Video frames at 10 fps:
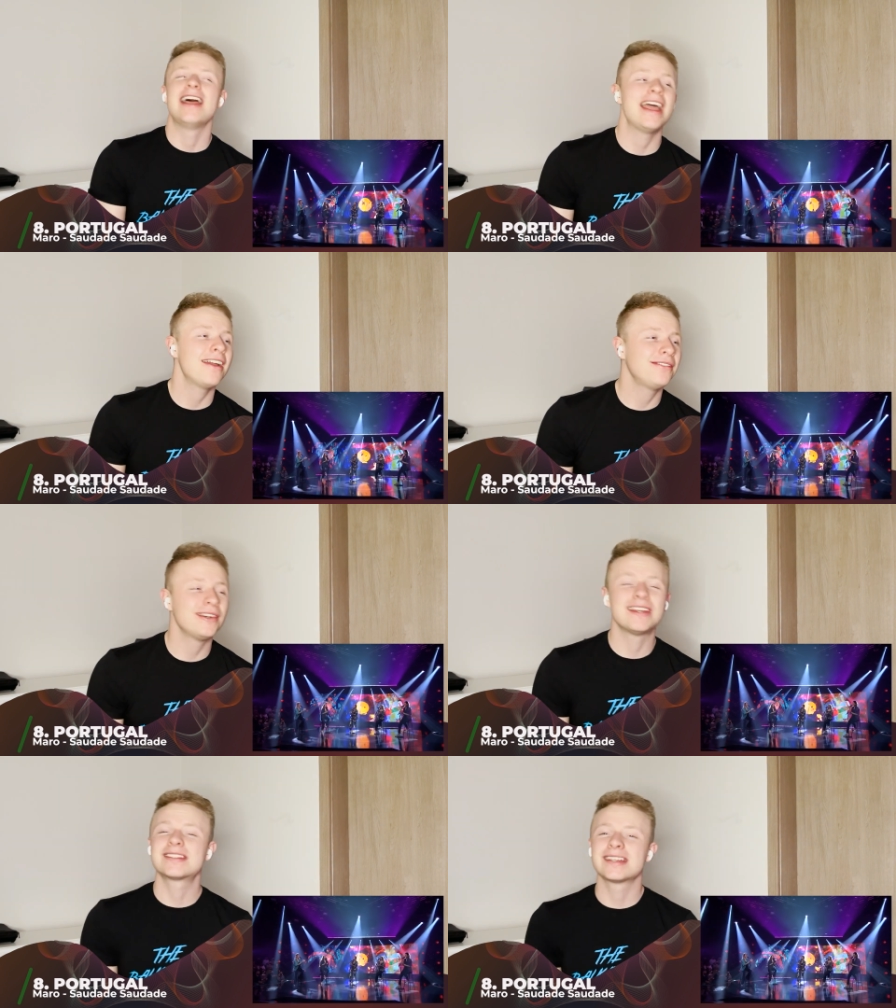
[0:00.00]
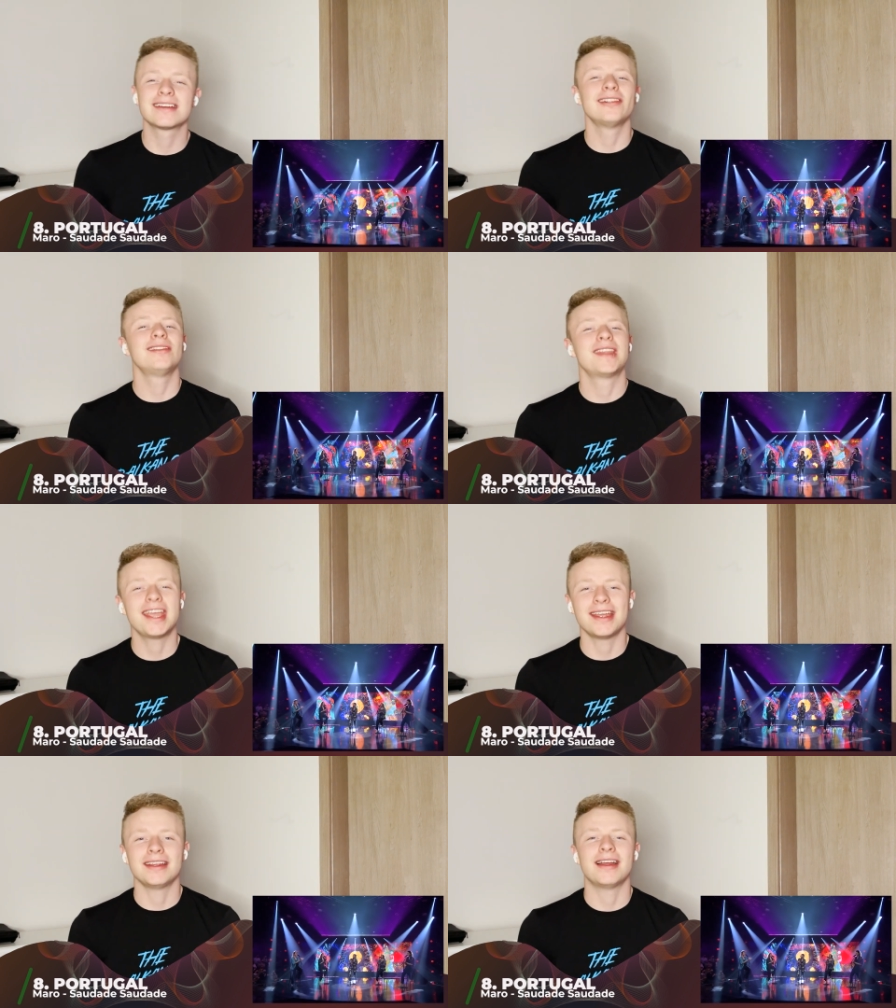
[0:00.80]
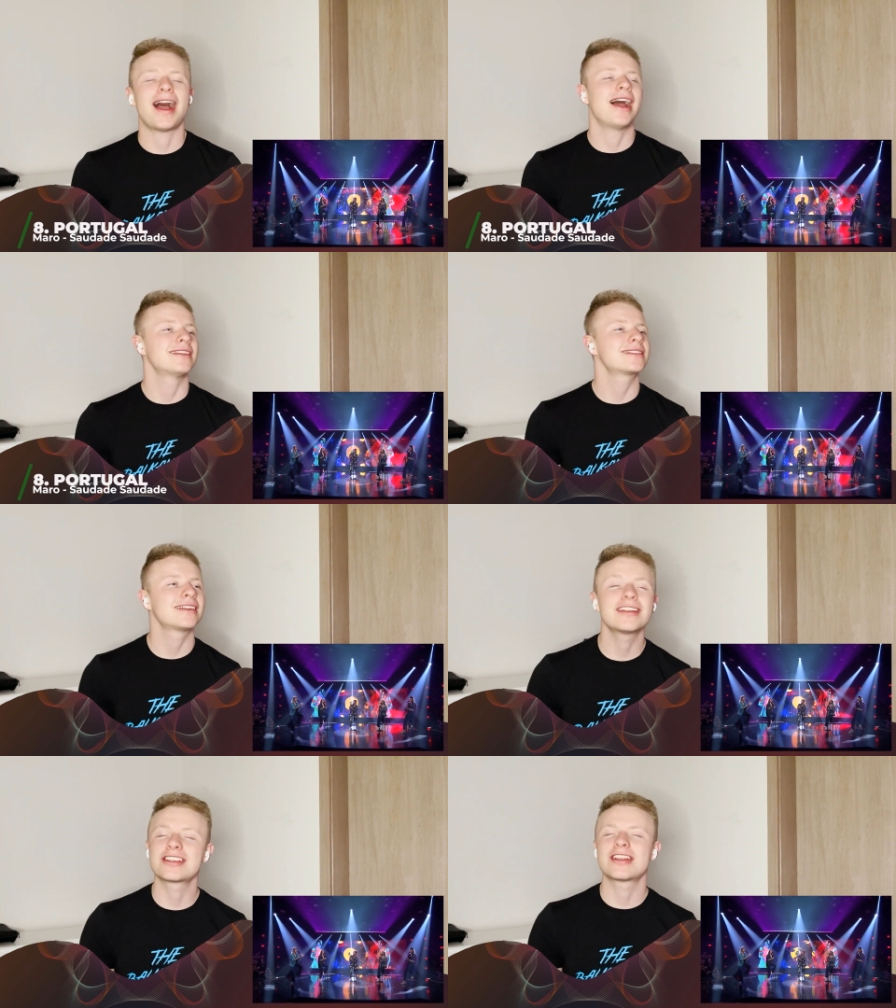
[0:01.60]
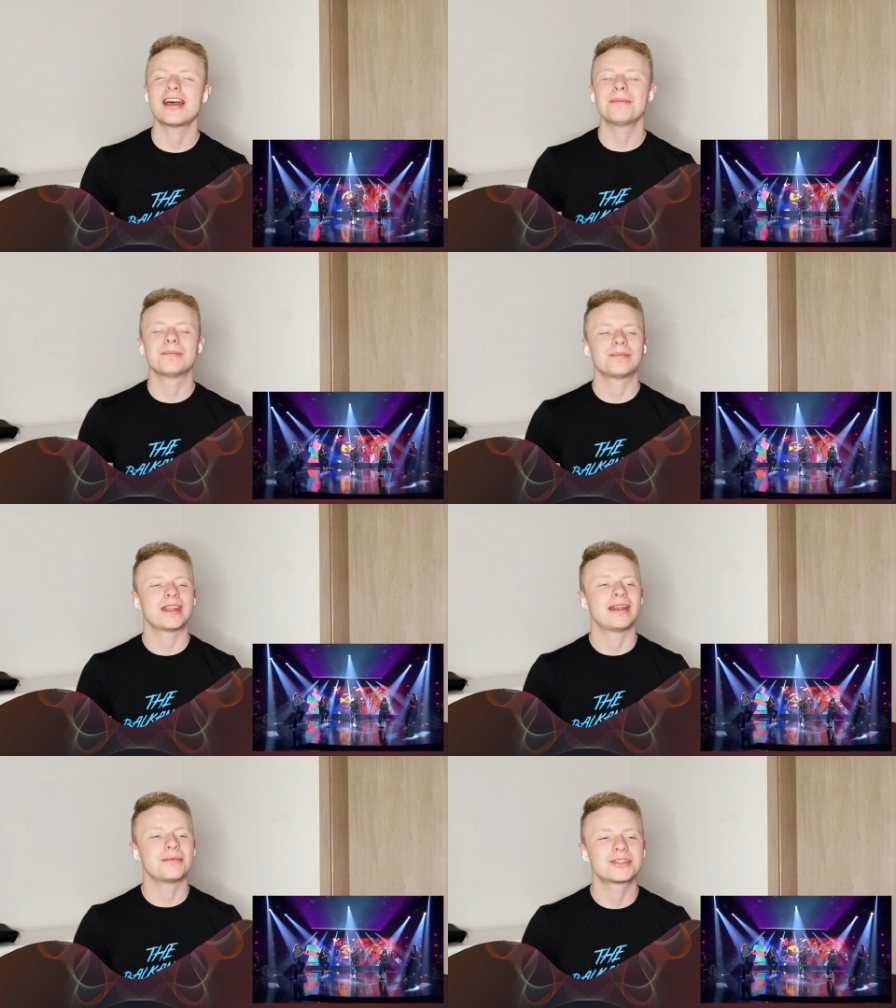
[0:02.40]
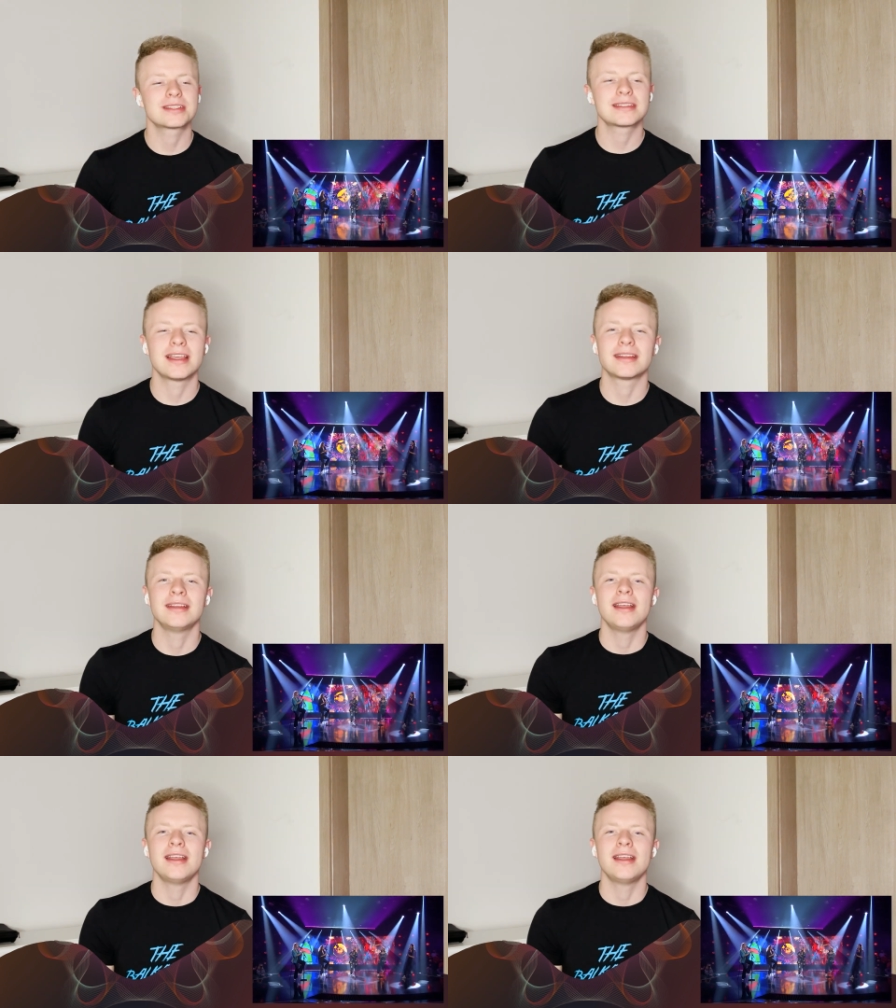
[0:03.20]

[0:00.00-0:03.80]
Every single day I search it up, and I'm just like,